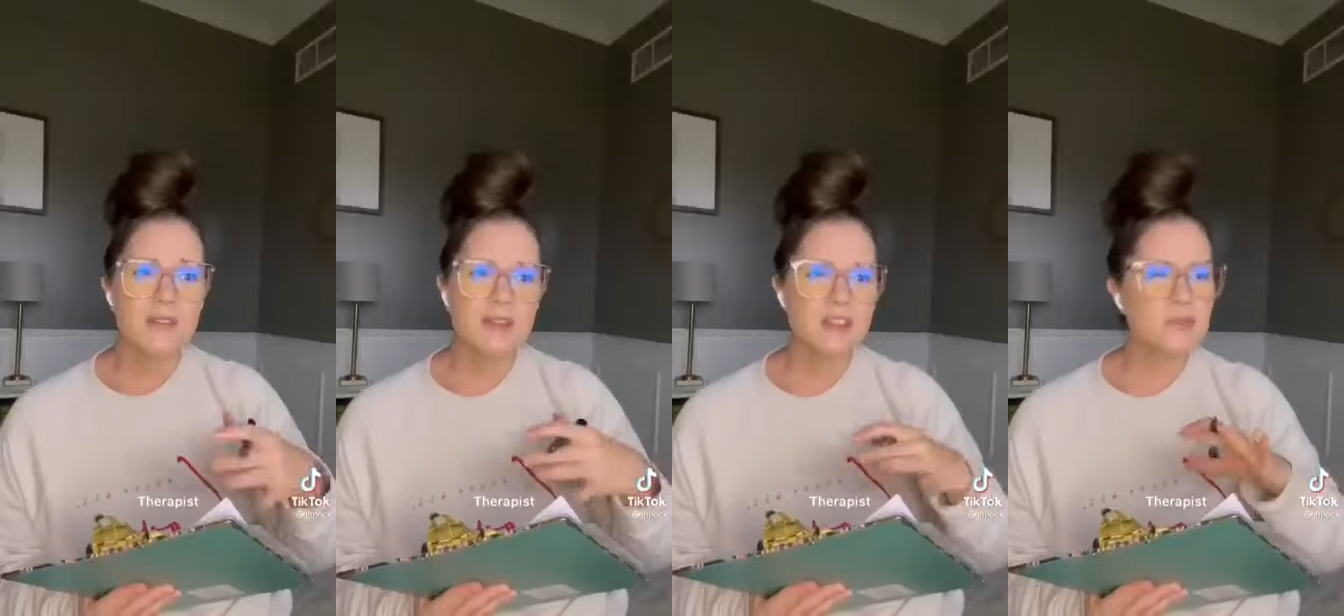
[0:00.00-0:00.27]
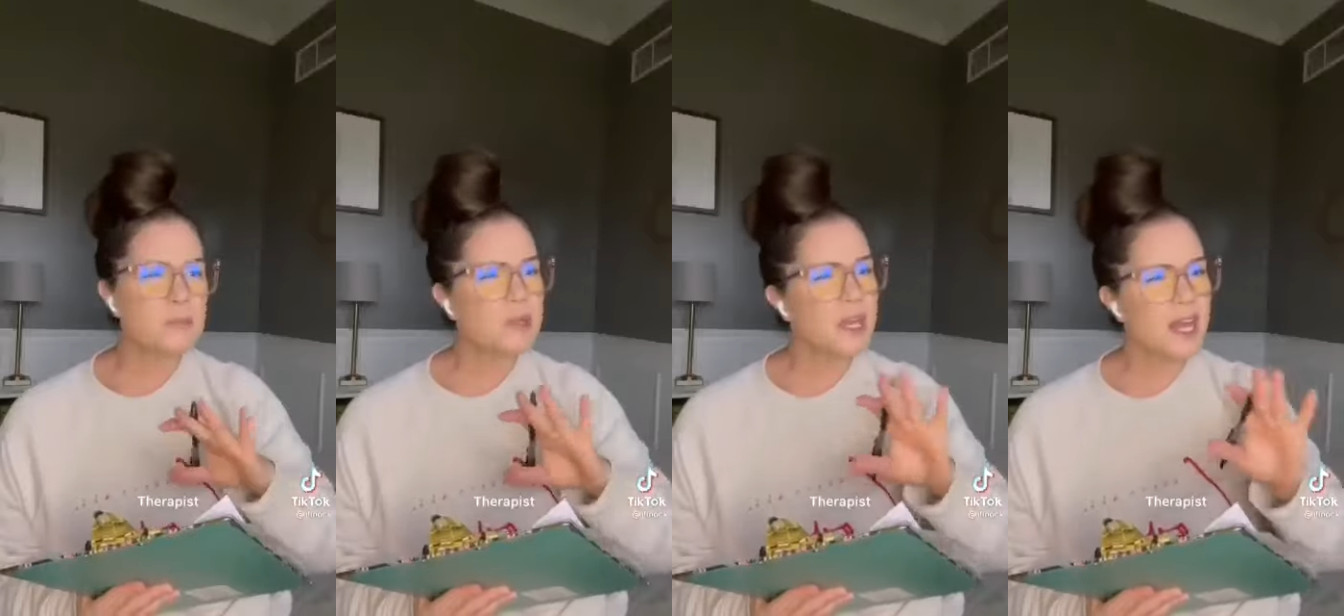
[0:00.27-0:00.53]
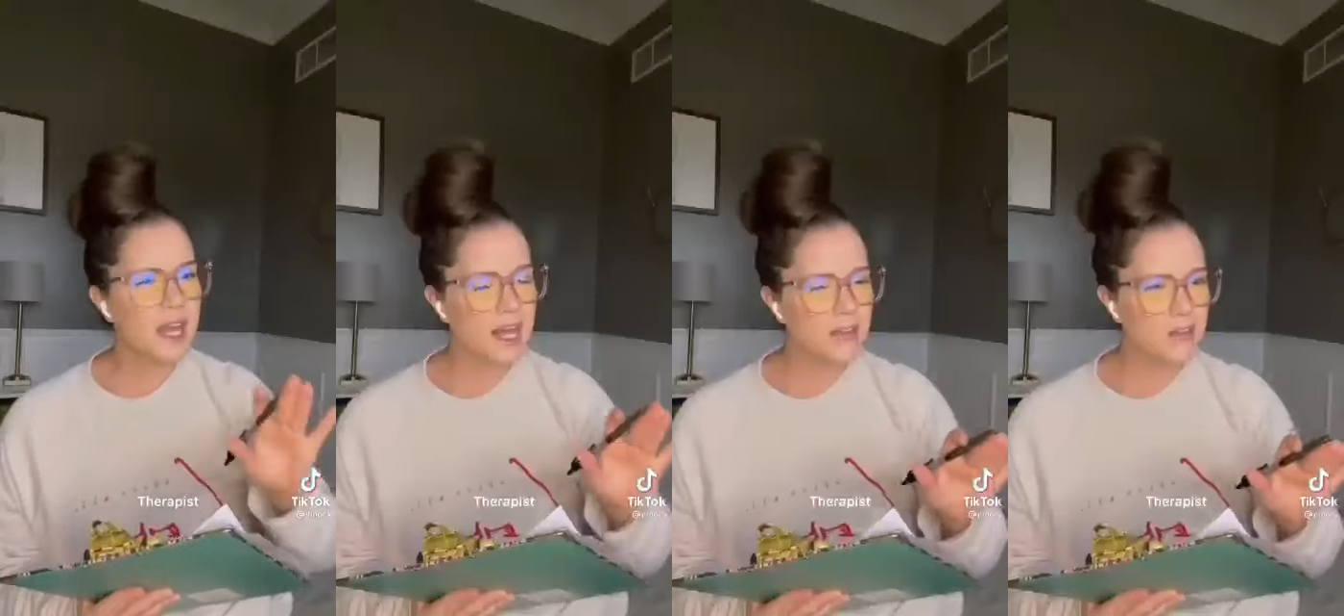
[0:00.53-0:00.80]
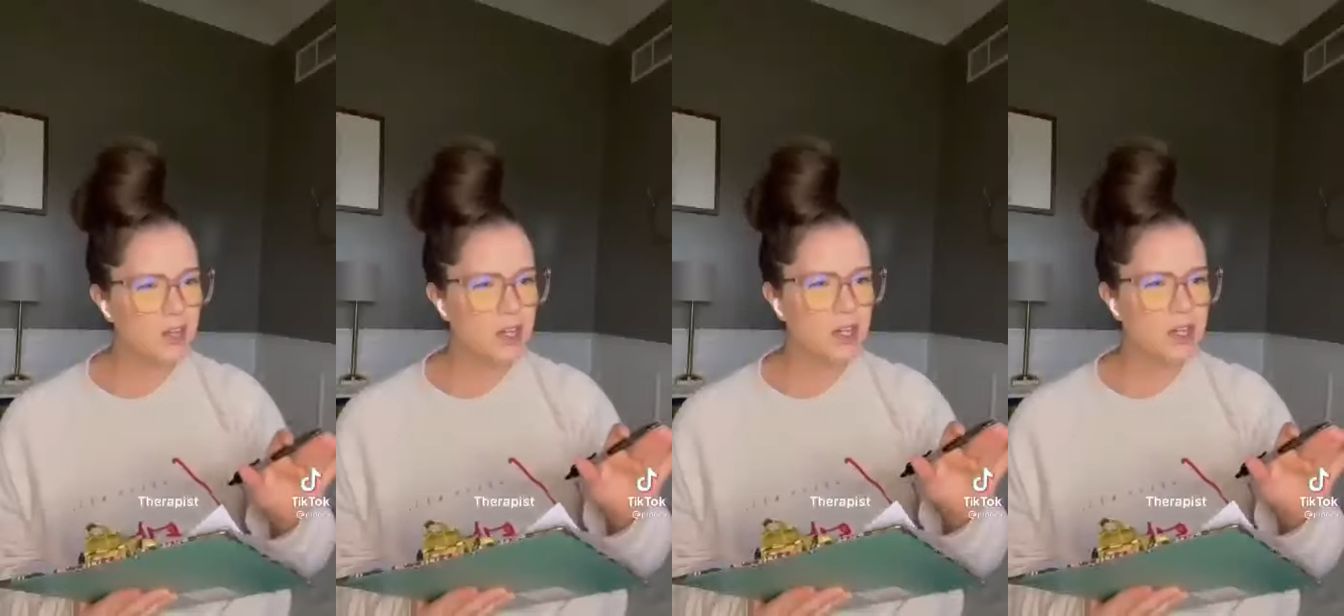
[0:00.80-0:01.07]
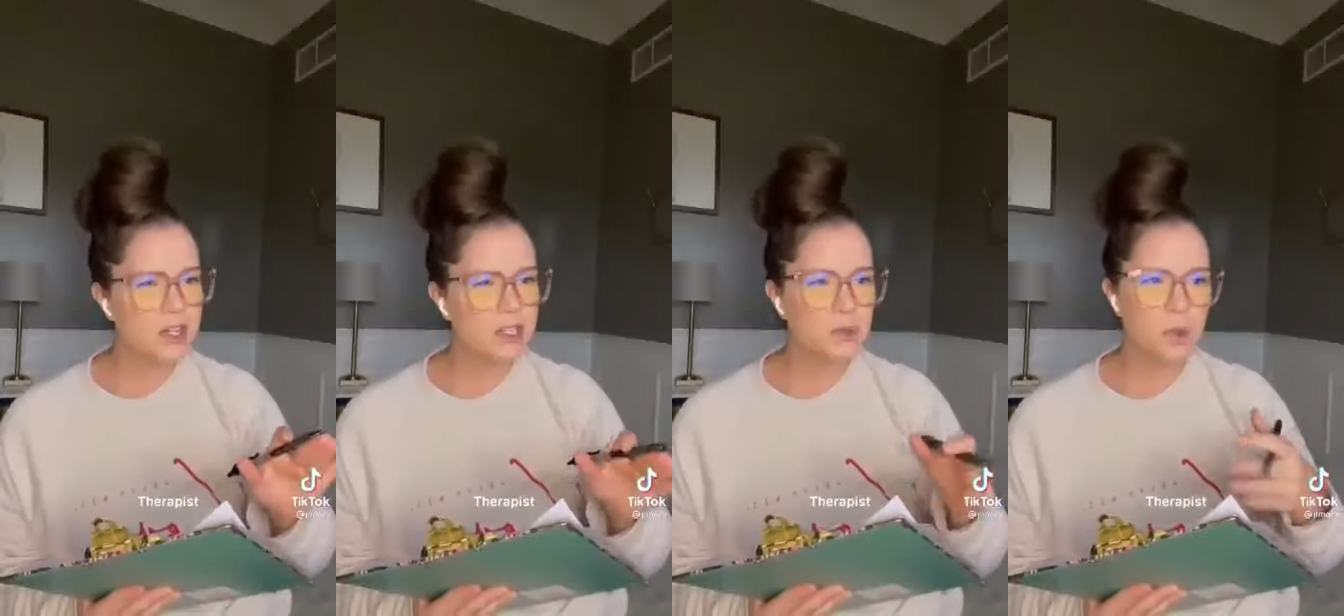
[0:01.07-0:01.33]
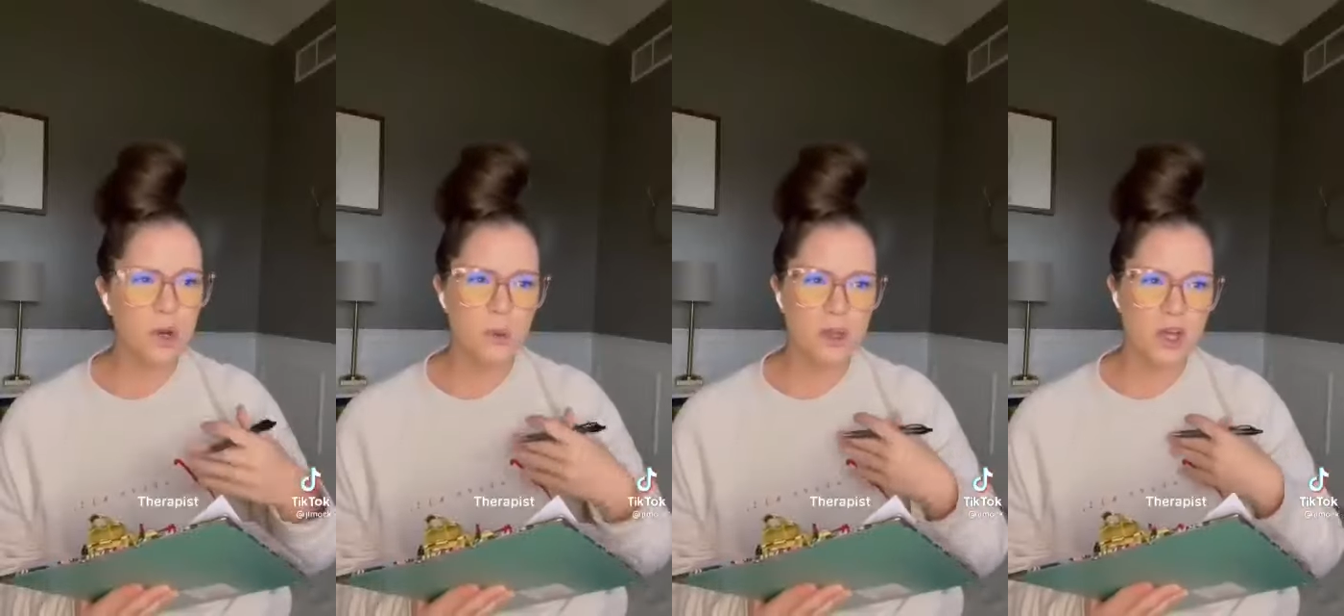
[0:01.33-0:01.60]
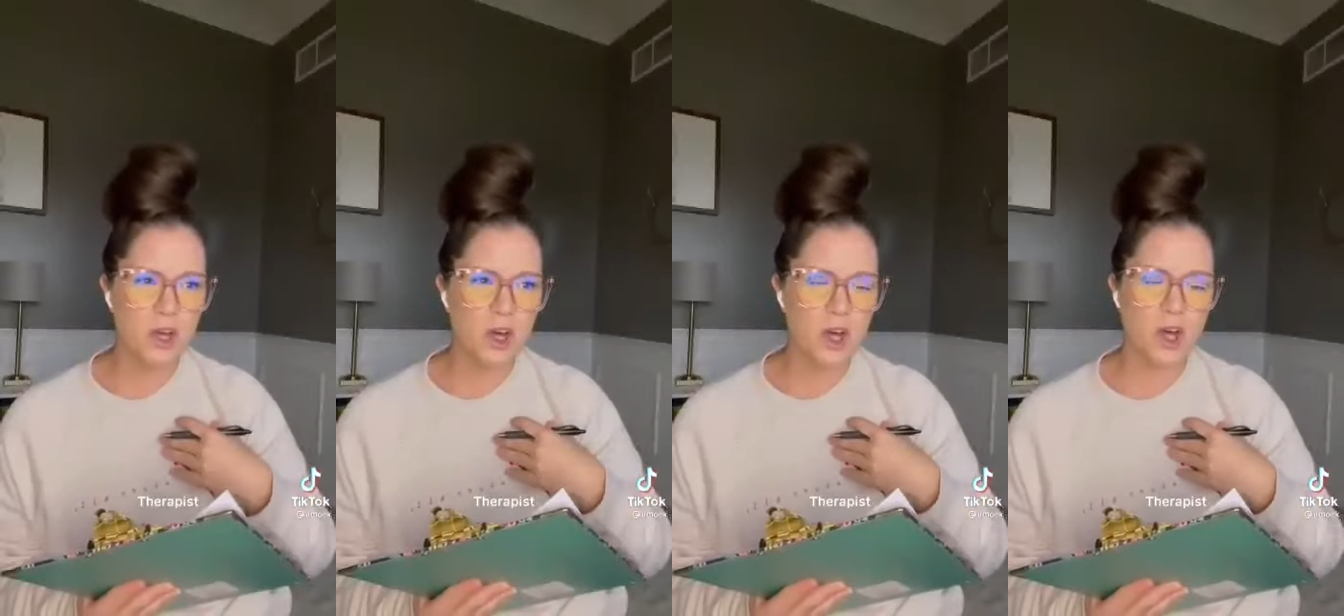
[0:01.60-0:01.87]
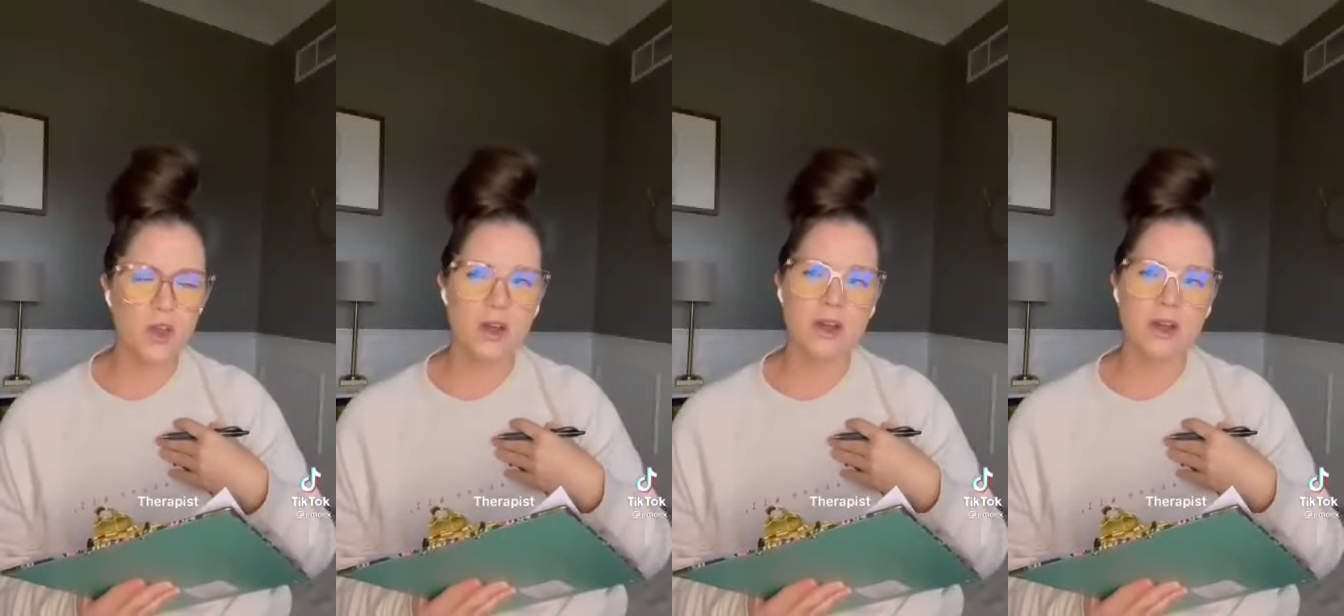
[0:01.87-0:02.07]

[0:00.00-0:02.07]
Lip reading: This behavior is what we call